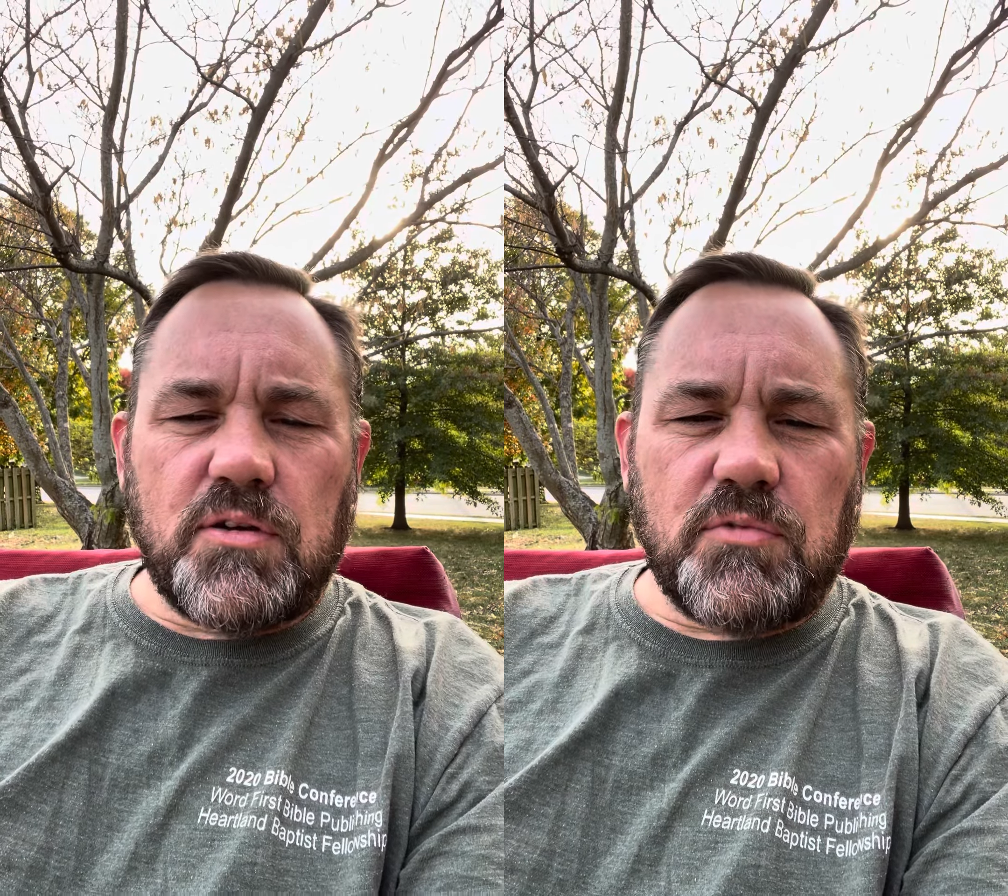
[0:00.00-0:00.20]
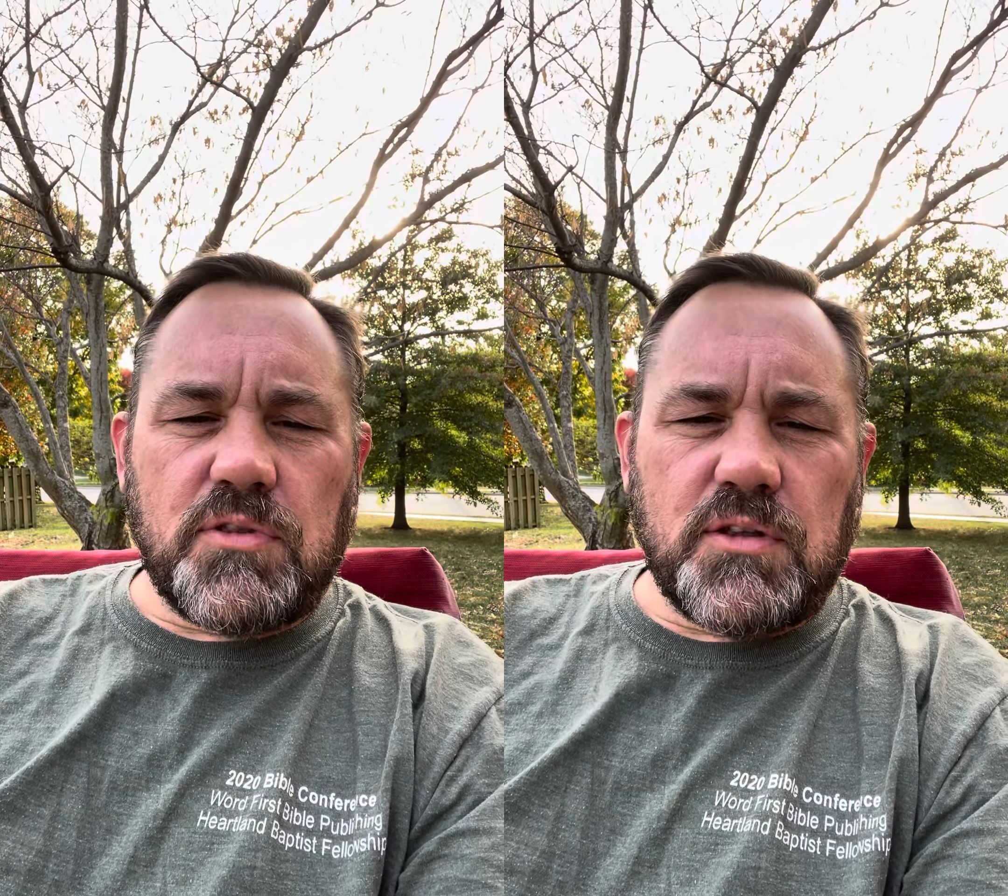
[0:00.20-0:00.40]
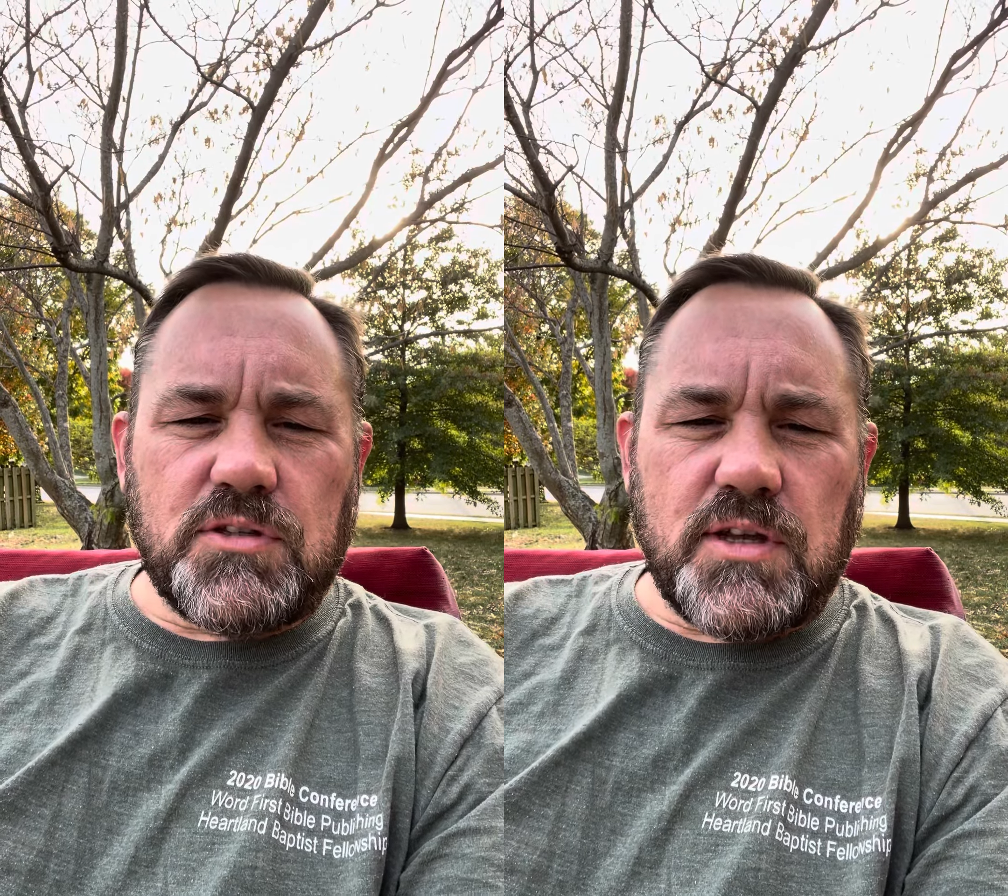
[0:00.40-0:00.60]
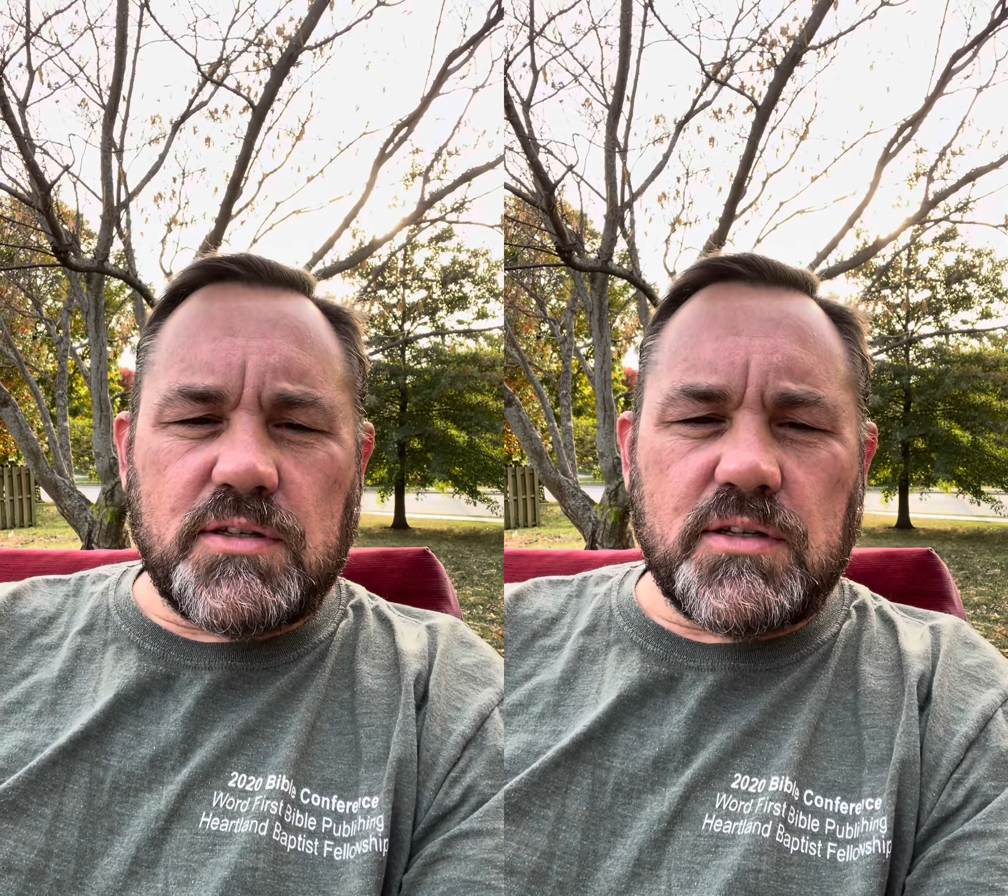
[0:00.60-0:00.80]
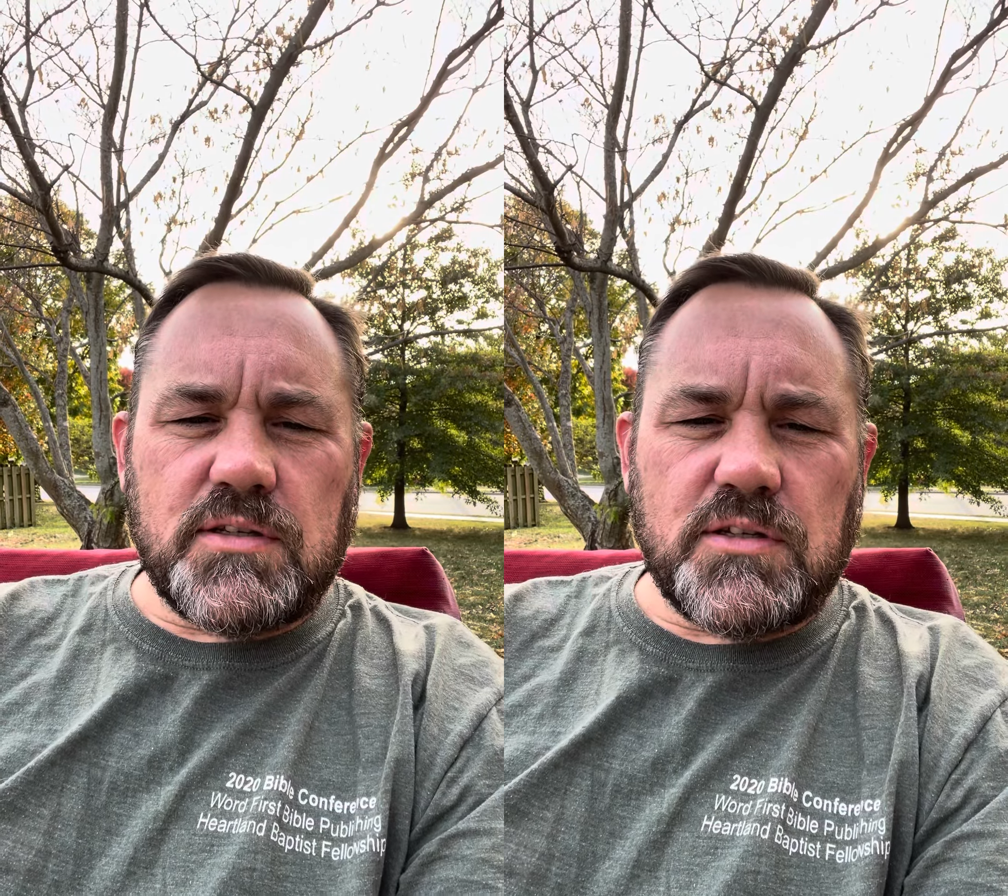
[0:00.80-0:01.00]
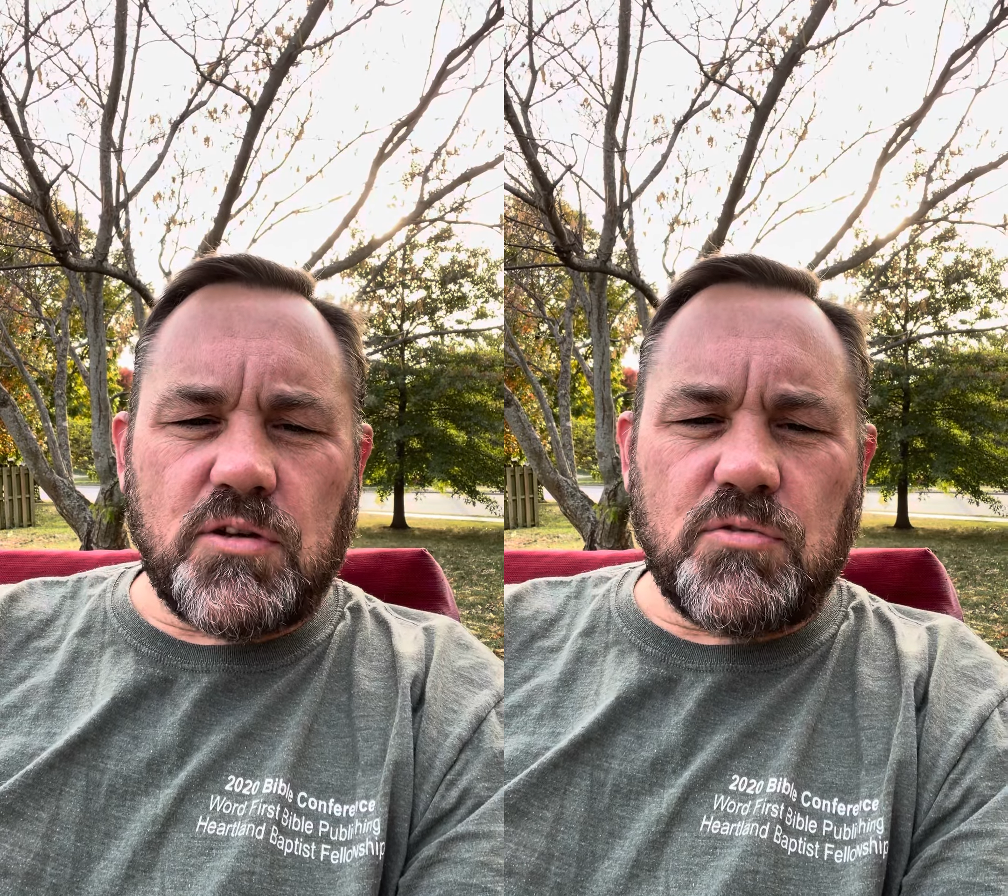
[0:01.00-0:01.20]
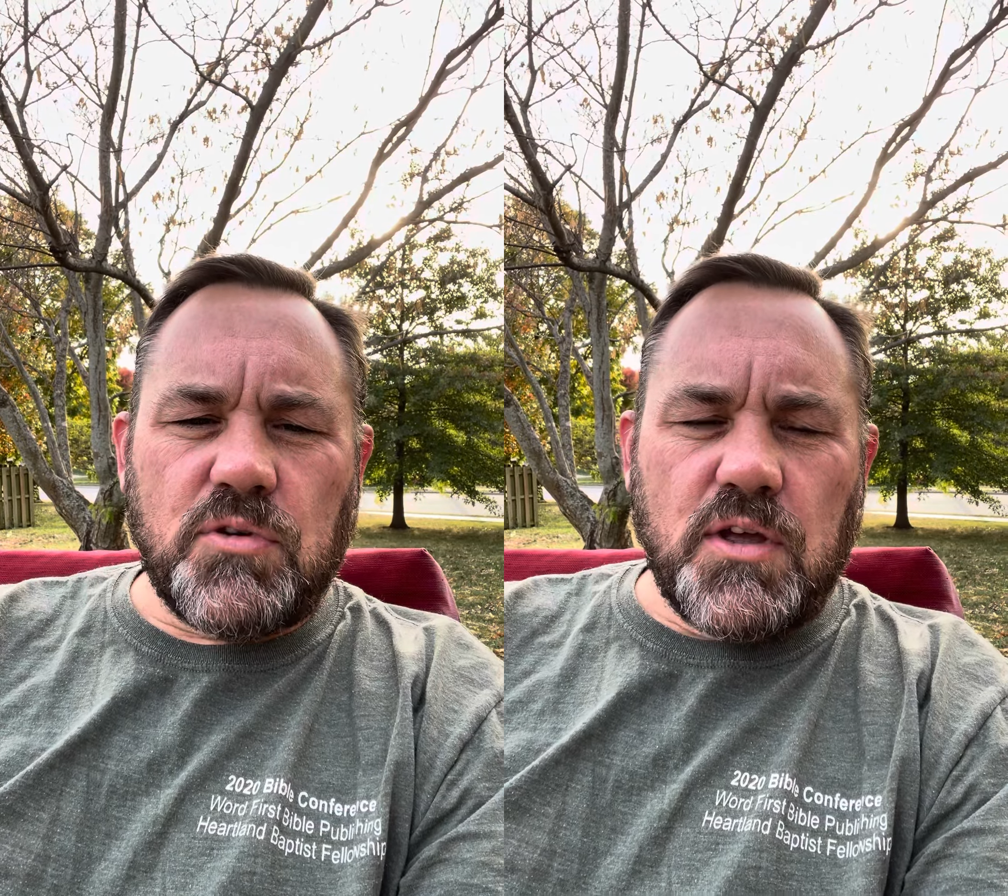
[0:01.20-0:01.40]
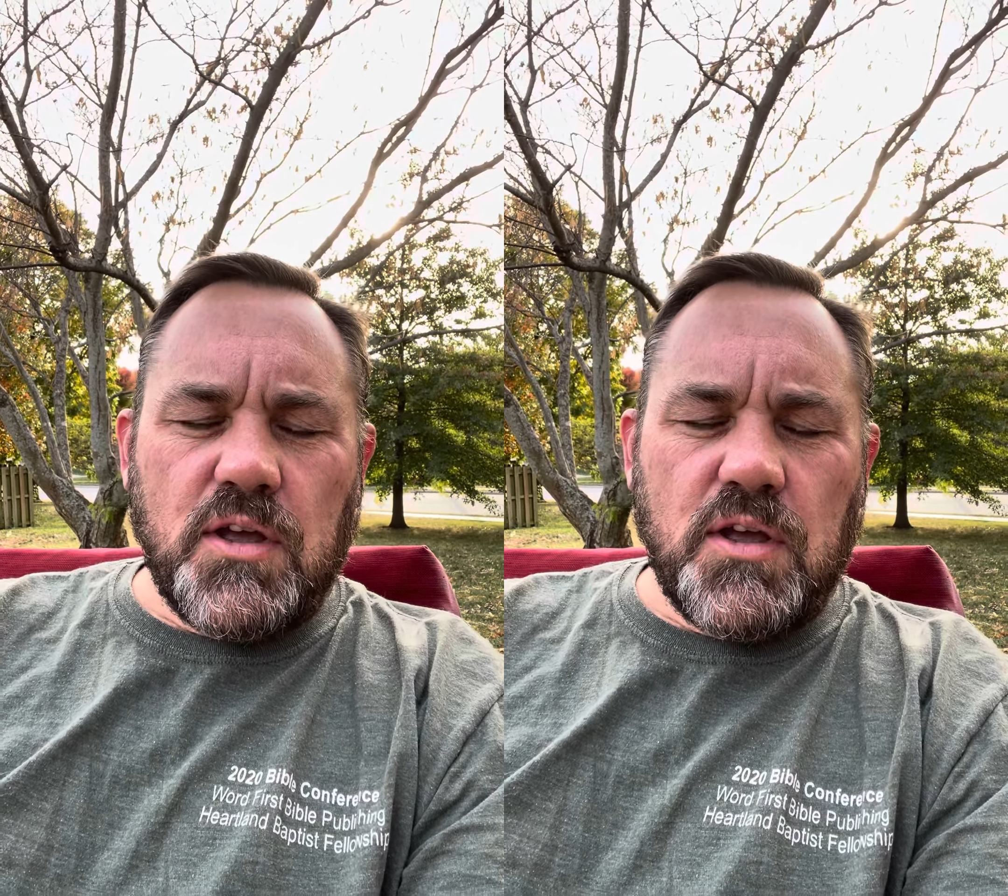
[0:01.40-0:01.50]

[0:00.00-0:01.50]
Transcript: with Jason, so